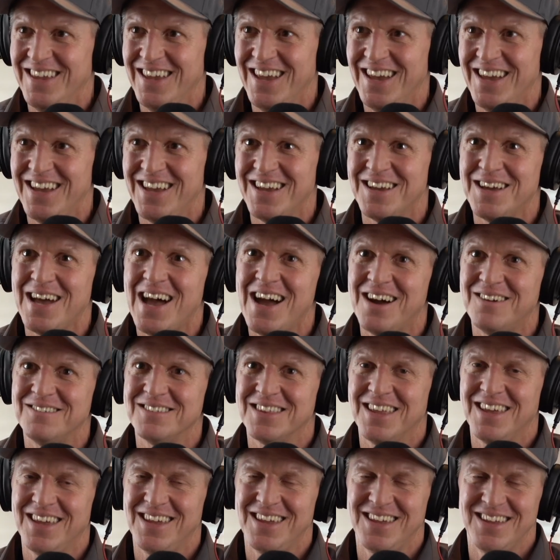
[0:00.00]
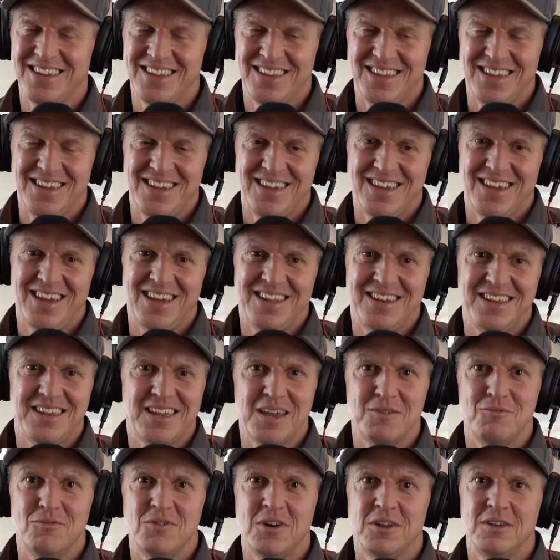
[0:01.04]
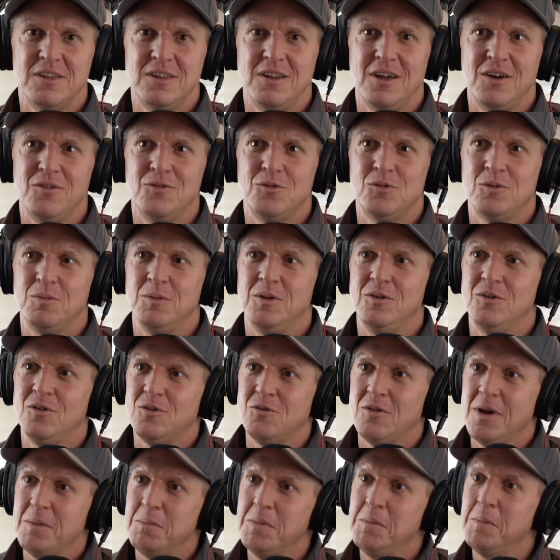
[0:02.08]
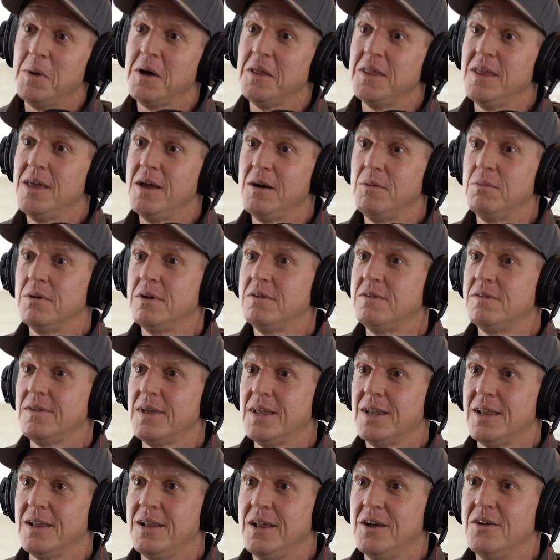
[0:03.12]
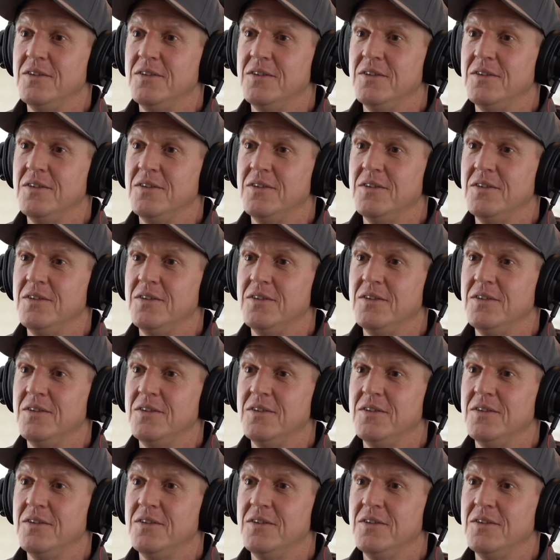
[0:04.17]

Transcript: Yeah, out there. And he came running over to me and just grabbed me by the elbow to say hello.